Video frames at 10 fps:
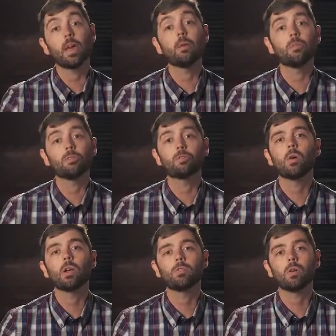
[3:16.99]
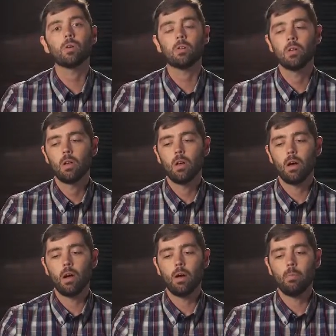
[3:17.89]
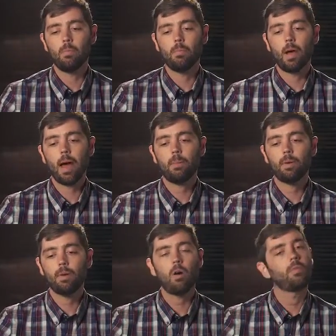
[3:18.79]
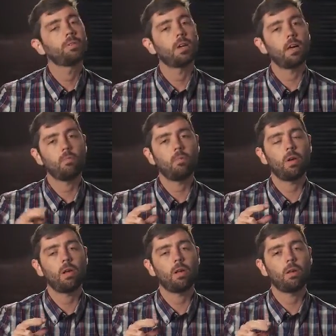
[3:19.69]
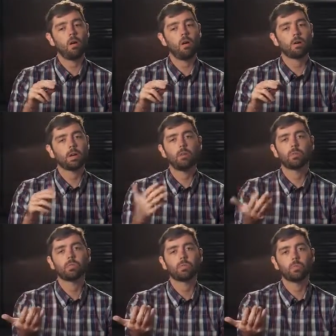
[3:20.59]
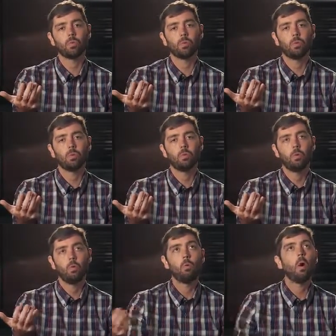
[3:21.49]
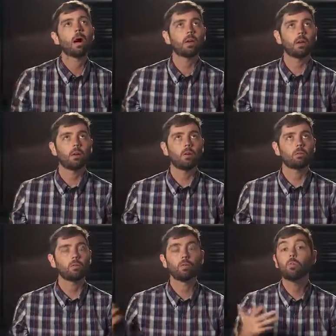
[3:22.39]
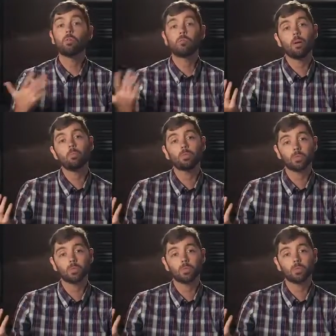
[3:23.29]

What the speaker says: the camera in Squaresville happened all the time when our characters were walking to or from